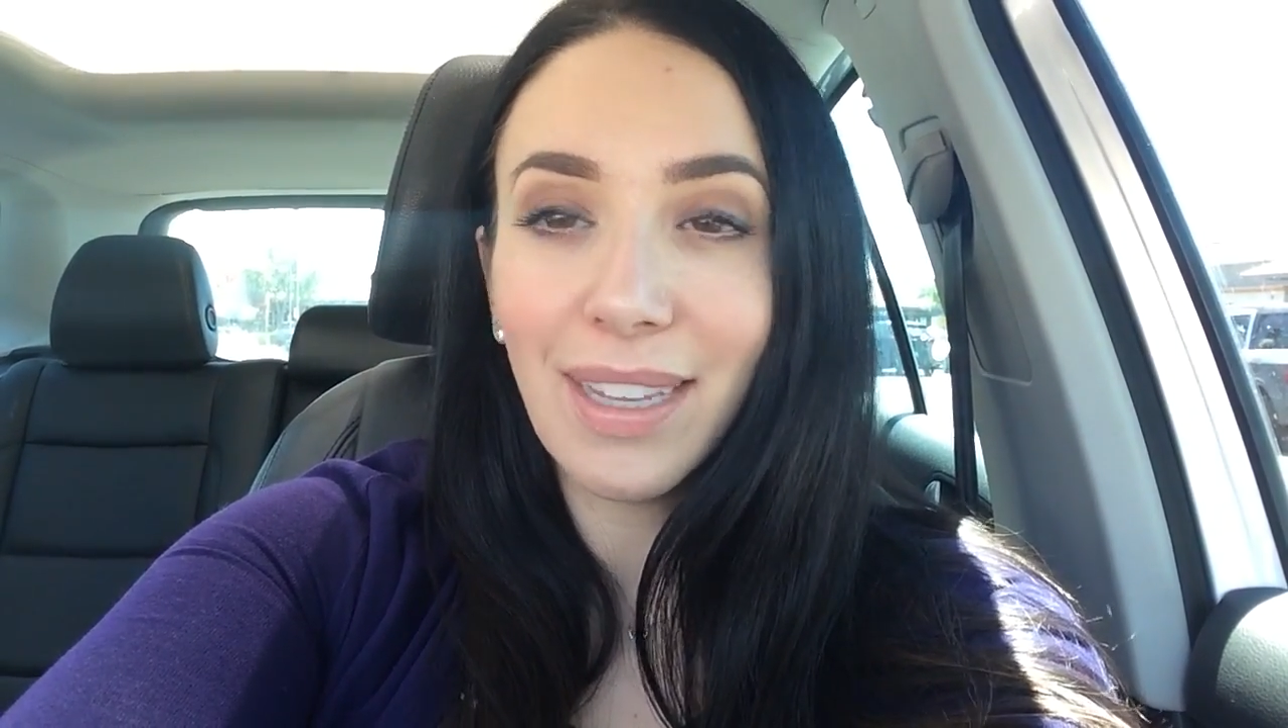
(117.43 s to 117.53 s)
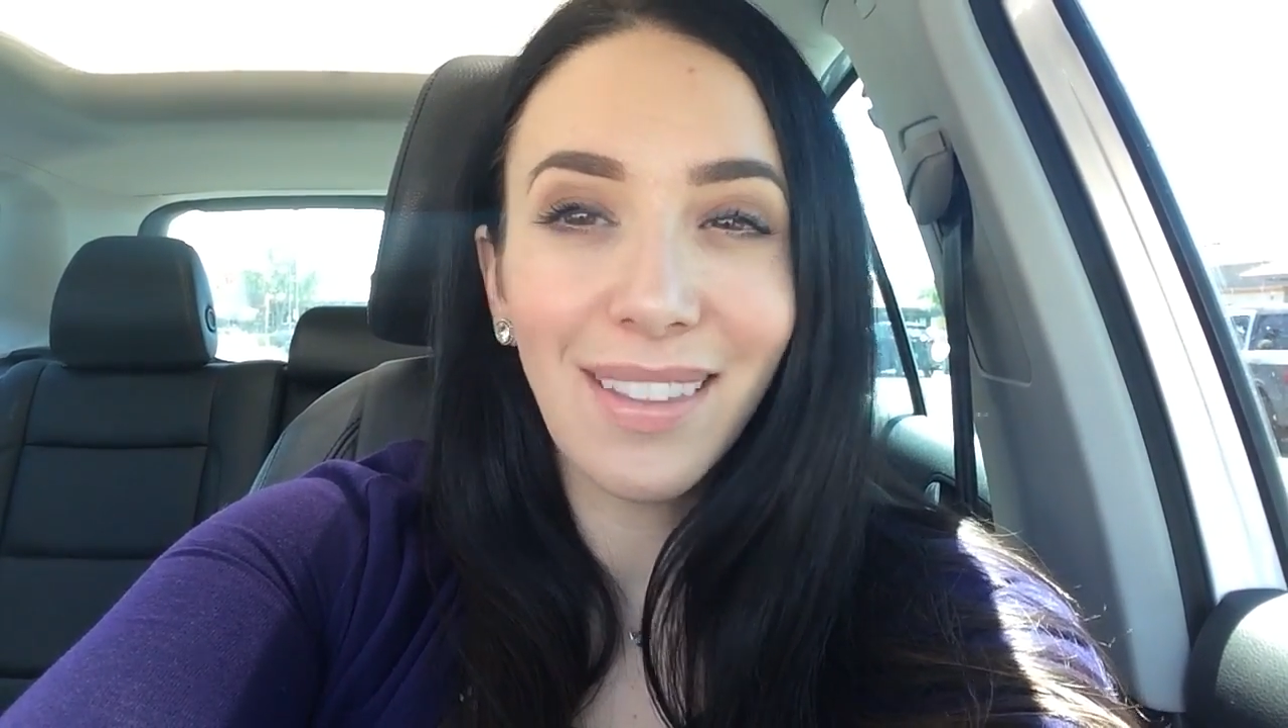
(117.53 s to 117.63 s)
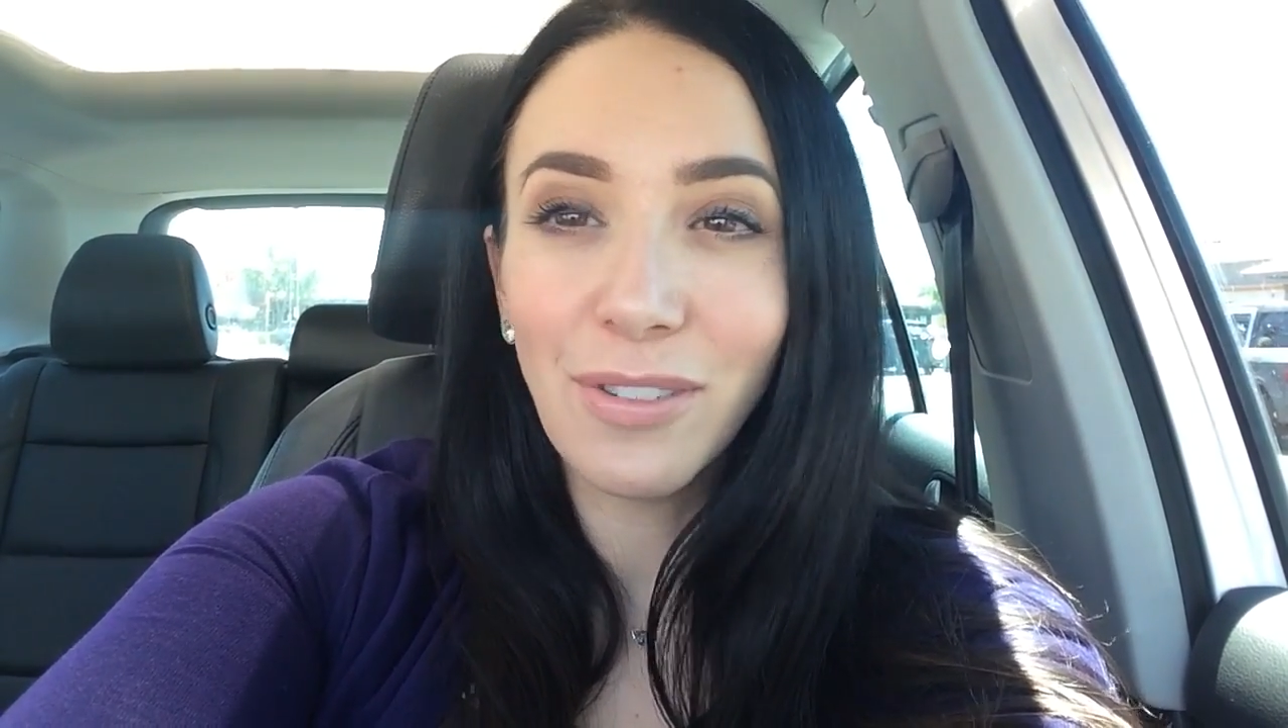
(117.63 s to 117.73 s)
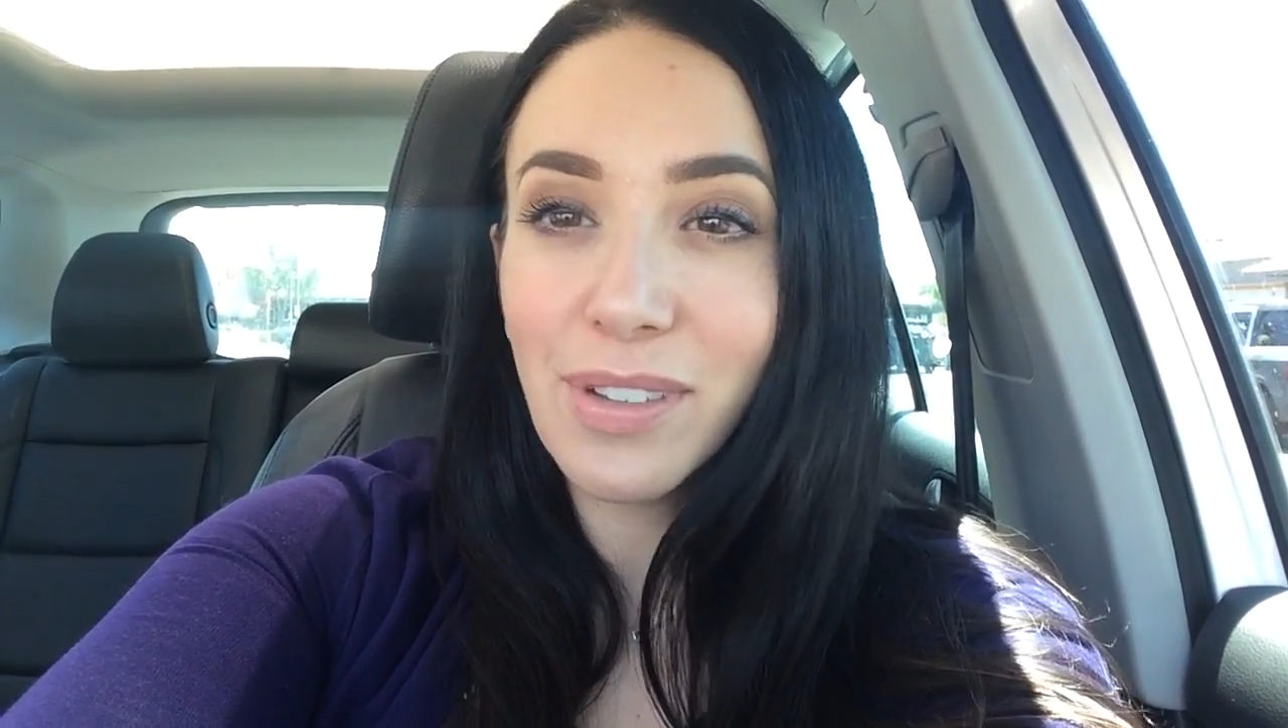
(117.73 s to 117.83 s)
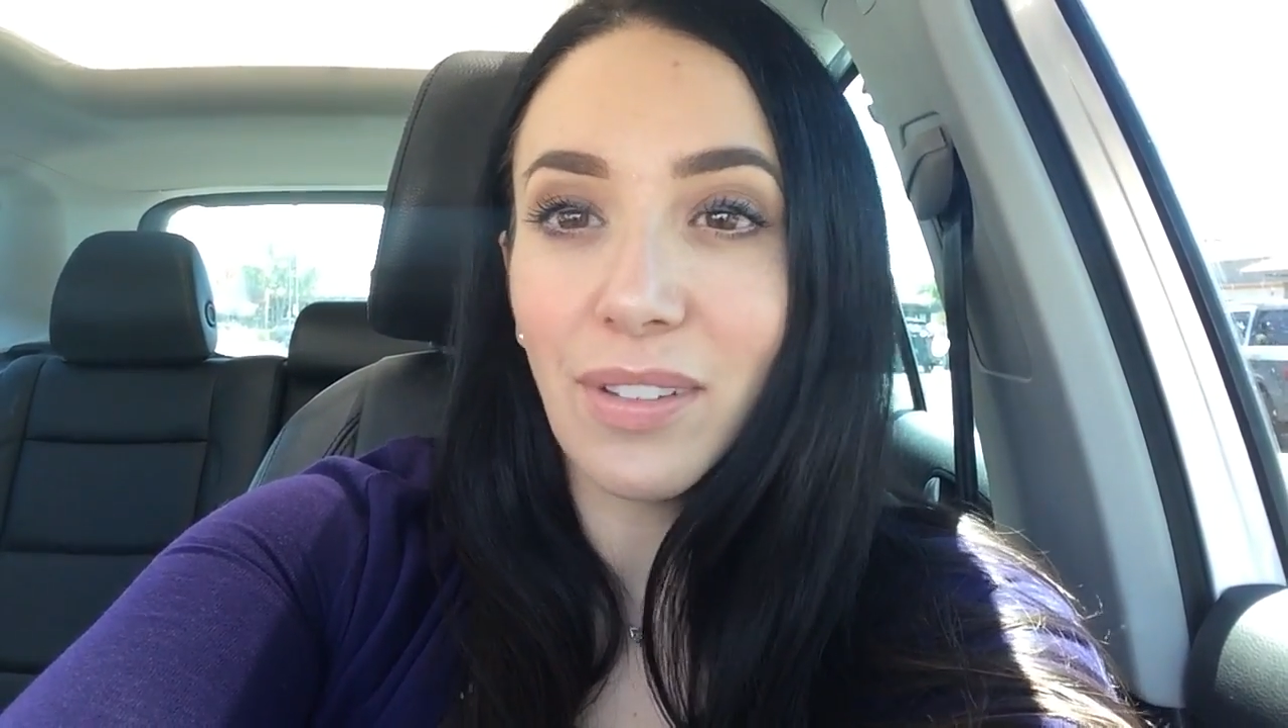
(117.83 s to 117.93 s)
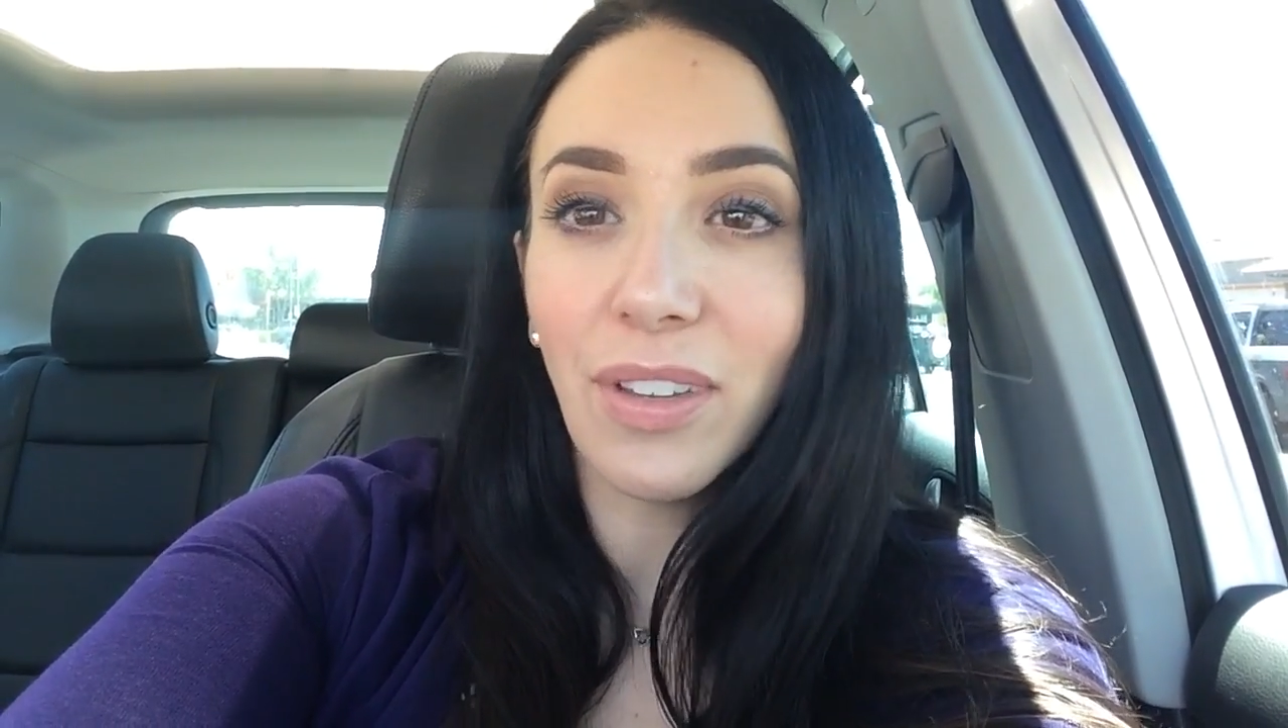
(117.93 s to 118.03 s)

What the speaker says: like there's a